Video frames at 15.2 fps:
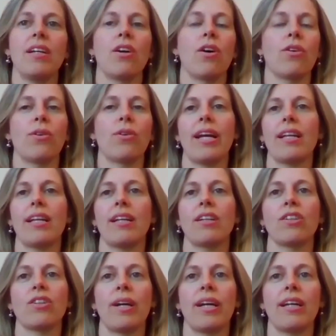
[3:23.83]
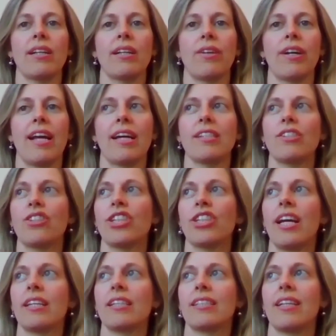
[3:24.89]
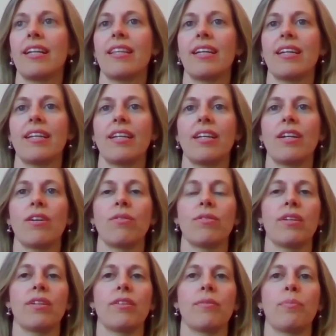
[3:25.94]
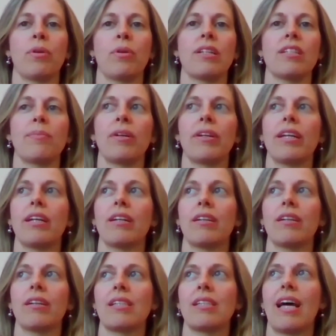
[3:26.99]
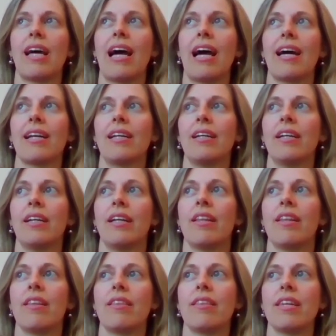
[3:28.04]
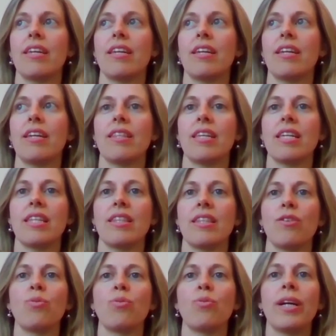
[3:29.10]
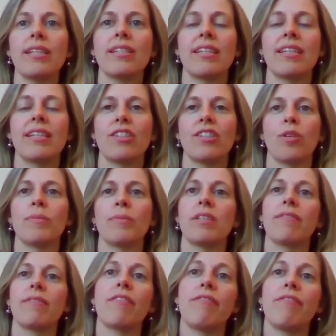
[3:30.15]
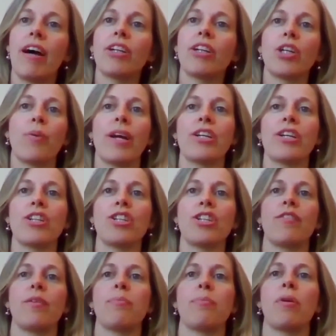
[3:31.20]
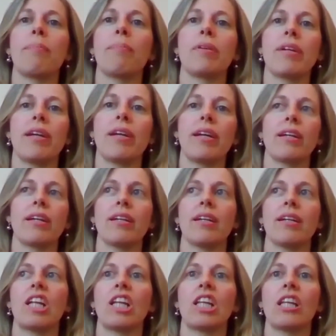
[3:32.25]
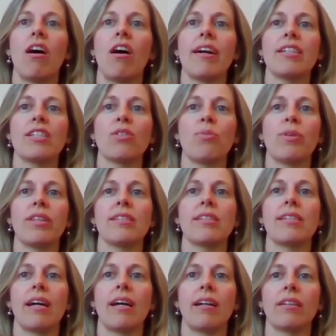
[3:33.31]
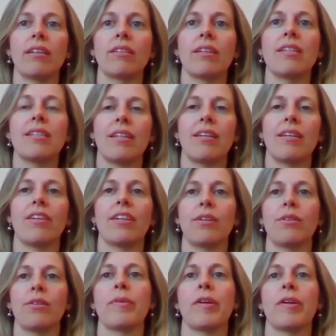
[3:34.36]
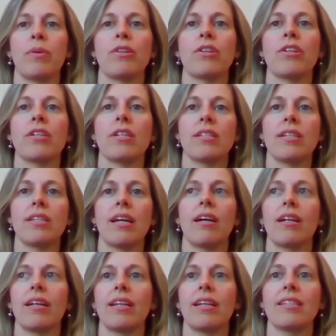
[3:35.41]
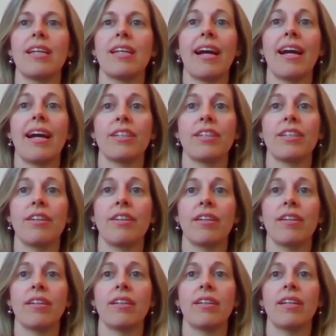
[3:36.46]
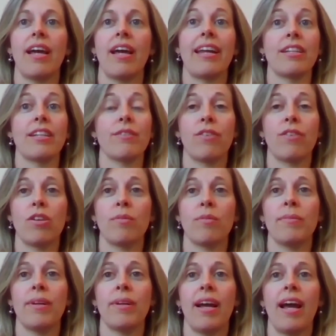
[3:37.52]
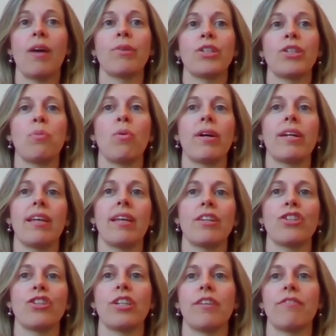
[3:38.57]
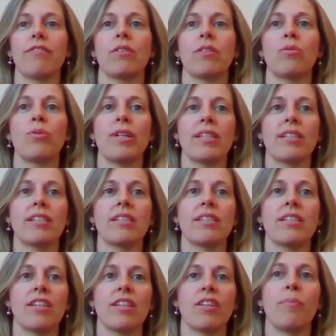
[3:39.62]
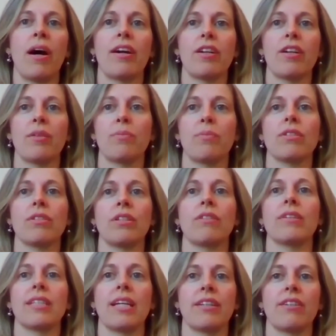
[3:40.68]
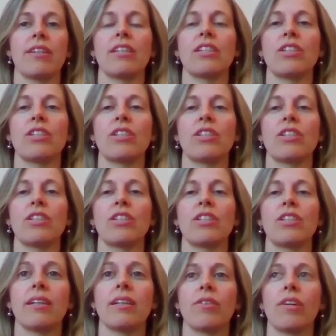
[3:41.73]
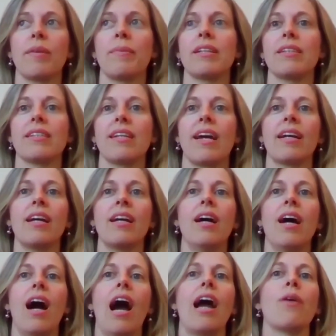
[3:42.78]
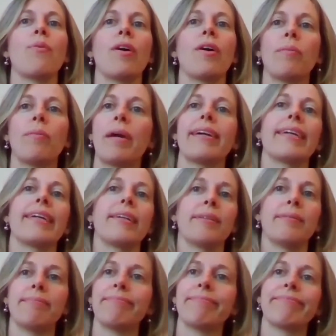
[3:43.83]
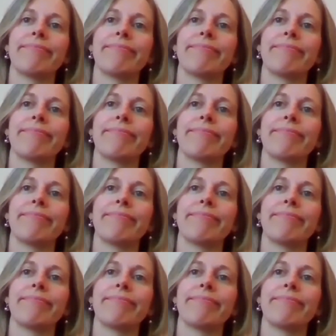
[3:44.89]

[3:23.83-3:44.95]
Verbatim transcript: no great great great answer shangs and i think you know the, the principle here is that the, the the risk in terms of the valuation of the property lies with the seller until an agreement of purchase and sale is executed and is firm, at which point that shift risks to the buyer, the person who has entered into a binding agreement saying, I will pay you